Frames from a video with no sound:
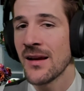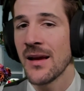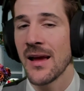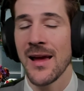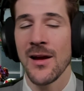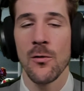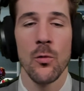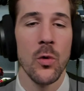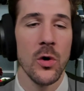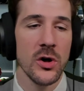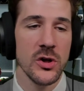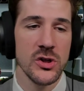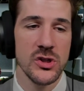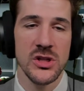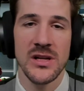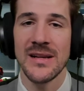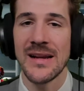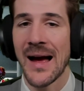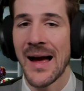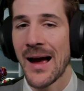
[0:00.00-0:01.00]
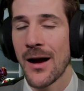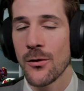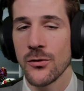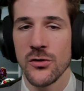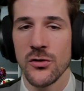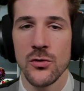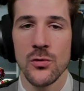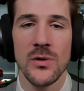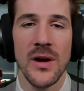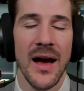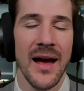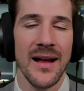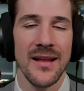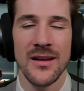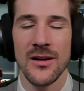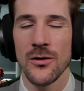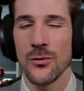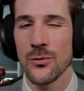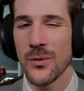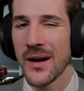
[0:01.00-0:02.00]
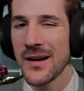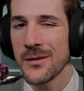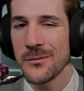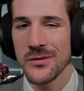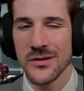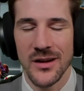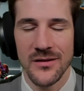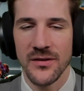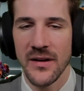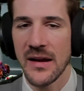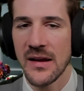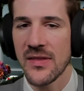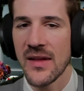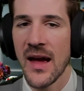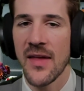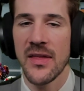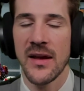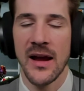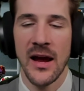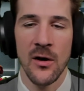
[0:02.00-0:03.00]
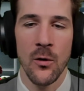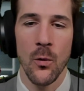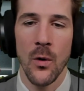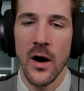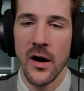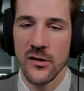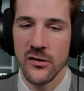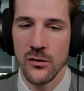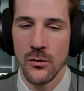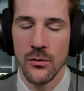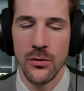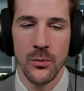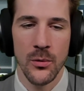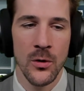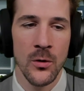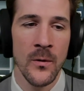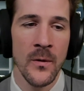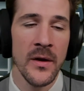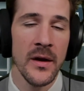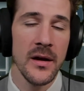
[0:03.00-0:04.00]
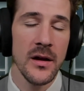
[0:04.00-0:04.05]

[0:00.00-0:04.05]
a worksheet, a how-to guide, random stuff like that kind of walks you through.